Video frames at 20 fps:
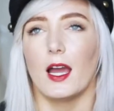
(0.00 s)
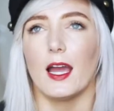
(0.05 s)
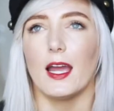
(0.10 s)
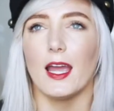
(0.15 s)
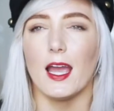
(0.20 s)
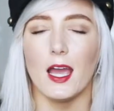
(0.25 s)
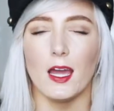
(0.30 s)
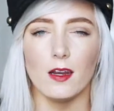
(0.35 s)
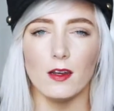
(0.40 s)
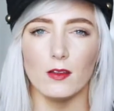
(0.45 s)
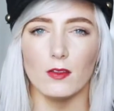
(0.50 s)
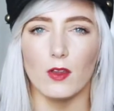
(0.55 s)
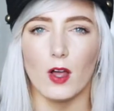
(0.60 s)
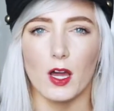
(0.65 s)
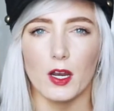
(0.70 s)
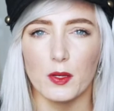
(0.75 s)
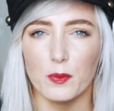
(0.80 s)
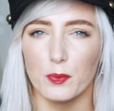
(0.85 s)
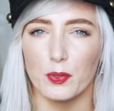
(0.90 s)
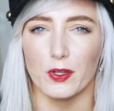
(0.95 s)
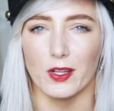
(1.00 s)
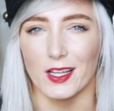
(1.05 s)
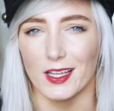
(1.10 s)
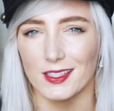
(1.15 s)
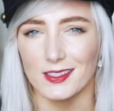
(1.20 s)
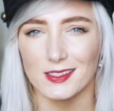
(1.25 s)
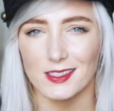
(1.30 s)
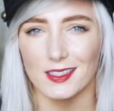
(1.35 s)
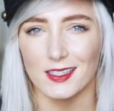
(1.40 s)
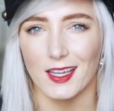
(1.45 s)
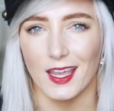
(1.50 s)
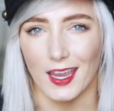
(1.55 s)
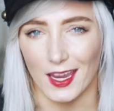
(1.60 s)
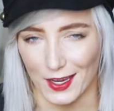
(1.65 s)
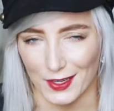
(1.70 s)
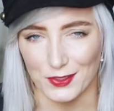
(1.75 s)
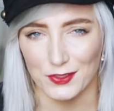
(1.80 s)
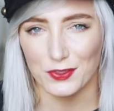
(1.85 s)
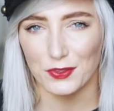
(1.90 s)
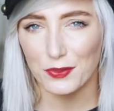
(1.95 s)
had a lot of plans get
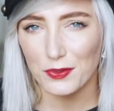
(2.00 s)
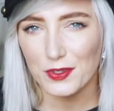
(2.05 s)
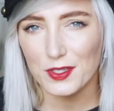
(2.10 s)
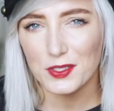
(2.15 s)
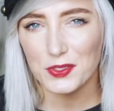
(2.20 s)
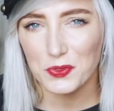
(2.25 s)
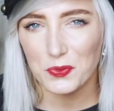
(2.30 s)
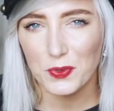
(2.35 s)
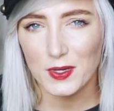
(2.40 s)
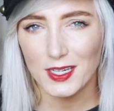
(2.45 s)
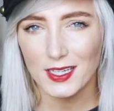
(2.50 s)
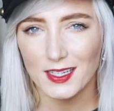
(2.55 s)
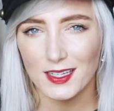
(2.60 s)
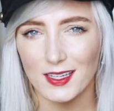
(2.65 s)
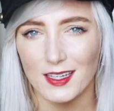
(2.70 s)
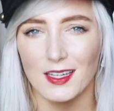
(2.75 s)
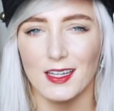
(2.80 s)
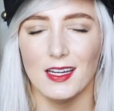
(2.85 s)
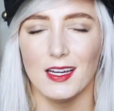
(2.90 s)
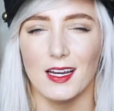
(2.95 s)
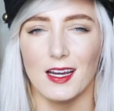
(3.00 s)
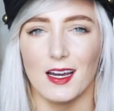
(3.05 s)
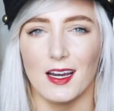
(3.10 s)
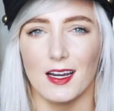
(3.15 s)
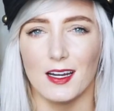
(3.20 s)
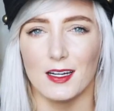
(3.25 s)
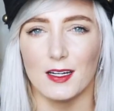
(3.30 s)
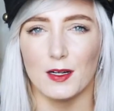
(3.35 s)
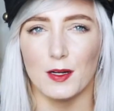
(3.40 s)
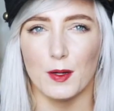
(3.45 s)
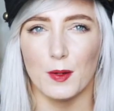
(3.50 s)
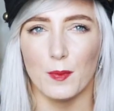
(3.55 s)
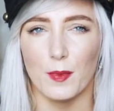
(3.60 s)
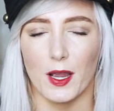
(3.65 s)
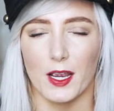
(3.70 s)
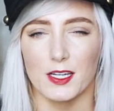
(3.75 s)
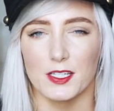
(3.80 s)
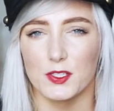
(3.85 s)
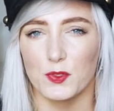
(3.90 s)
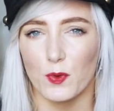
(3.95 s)
canceled this week.
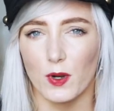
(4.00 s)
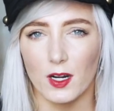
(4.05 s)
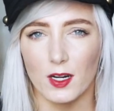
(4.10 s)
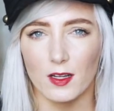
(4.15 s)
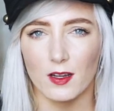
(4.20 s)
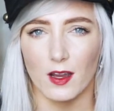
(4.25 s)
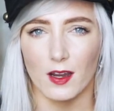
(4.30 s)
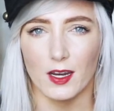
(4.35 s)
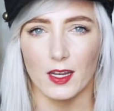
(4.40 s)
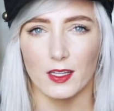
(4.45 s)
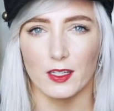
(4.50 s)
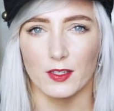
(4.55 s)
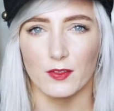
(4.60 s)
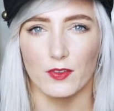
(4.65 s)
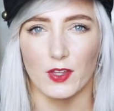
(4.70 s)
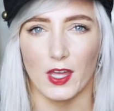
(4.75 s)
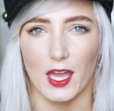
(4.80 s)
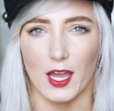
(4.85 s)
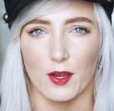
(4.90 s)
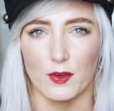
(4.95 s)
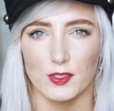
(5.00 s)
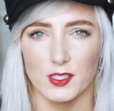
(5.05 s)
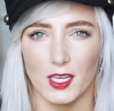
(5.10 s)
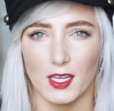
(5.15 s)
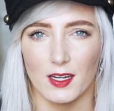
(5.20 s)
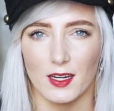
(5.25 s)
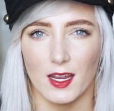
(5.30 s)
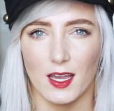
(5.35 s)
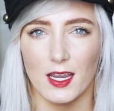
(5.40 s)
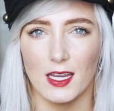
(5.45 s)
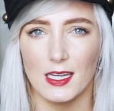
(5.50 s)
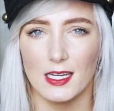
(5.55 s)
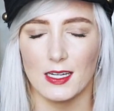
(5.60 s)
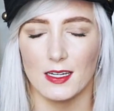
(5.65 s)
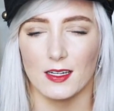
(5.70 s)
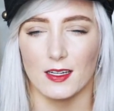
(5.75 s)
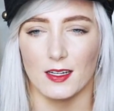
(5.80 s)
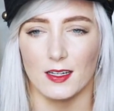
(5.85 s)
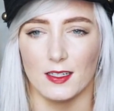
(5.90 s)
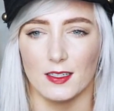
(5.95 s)
I swear to God I leave the house at
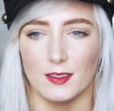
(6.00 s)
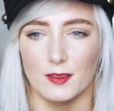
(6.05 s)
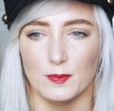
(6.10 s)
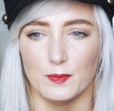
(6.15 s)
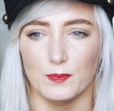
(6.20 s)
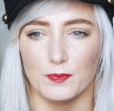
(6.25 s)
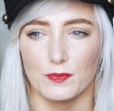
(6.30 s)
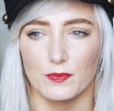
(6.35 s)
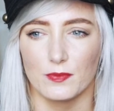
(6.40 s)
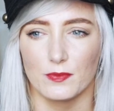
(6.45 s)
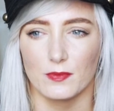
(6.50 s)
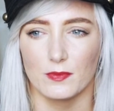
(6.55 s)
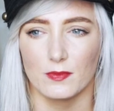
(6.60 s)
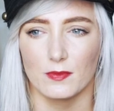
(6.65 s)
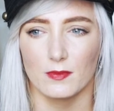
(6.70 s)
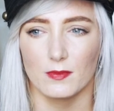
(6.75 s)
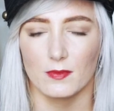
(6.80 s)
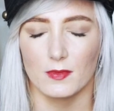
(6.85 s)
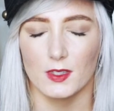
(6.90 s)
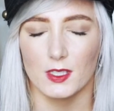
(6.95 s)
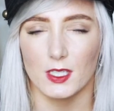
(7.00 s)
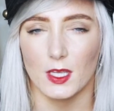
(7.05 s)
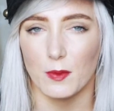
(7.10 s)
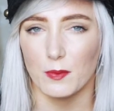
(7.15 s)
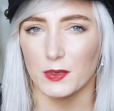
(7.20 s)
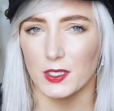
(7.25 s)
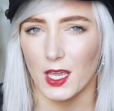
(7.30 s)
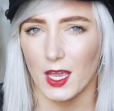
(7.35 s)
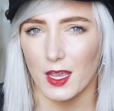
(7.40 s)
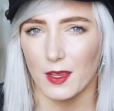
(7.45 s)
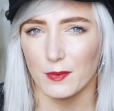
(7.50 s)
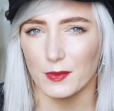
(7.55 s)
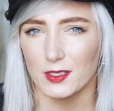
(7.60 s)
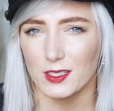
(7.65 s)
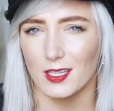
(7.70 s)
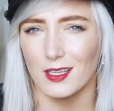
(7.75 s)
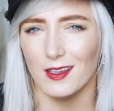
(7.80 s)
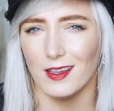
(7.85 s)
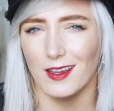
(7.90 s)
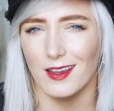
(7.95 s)
night sometimes.
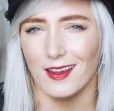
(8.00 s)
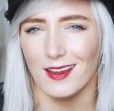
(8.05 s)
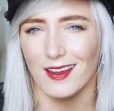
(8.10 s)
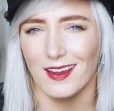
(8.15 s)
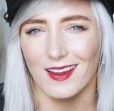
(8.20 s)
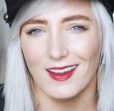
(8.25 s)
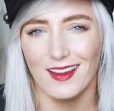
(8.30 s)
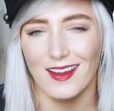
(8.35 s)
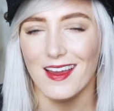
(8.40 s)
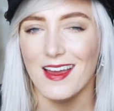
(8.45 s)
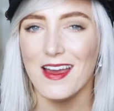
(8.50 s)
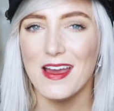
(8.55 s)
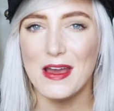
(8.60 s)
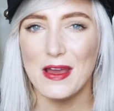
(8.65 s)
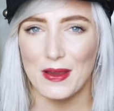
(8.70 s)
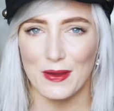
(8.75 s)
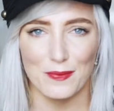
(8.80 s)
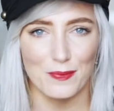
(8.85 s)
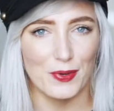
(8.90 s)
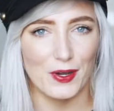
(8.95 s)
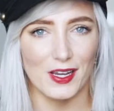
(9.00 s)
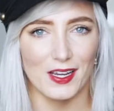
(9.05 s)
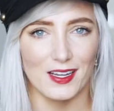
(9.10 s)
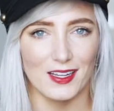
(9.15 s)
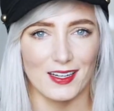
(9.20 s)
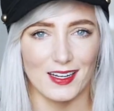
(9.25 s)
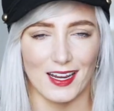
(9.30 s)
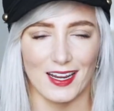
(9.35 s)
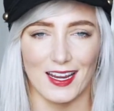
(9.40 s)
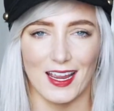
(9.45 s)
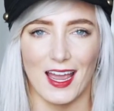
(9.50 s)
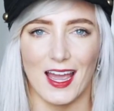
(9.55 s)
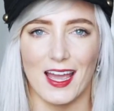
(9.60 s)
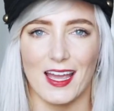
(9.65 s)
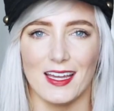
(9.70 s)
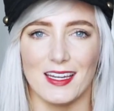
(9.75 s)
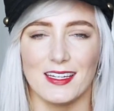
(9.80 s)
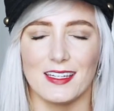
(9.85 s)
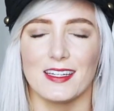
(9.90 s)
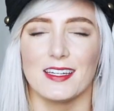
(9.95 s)
But I
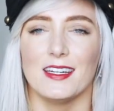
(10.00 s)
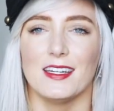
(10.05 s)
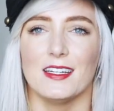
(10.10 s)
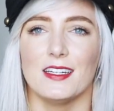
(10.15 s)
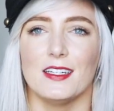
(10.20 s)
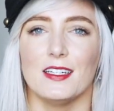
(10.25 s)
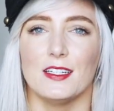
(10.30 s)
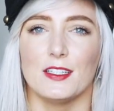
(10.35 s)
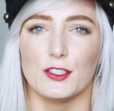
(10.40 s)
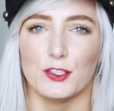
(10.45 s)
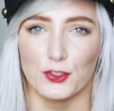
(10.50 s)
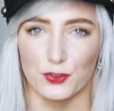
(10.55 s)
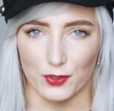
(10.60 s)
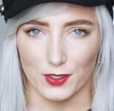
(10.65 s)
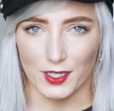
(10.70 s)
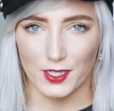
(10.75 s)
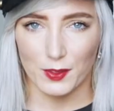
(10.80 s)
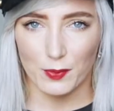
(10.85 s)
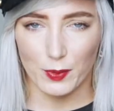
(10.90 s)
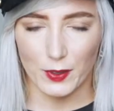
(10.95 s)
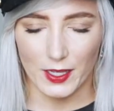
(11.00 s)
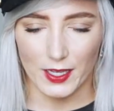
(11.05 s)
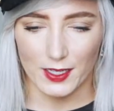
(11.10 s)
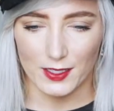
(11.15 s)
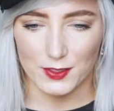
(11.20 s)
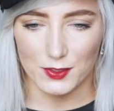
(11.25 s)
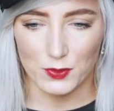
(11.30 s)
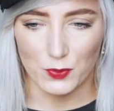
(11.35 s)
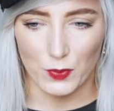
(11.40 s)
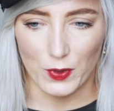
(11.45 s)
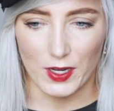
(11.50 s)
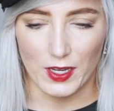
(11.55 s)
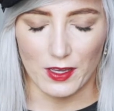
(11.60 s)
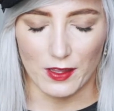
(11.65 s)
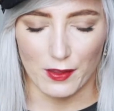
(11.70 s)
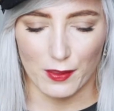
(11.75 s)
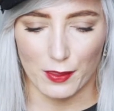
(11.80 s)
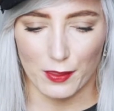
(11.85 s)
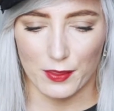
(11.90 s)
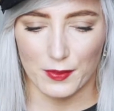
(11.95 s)
had drink plans
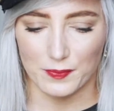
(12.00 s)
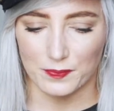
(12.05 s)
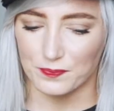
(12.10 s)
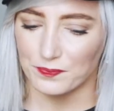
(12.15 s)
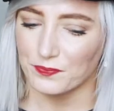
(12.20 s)
with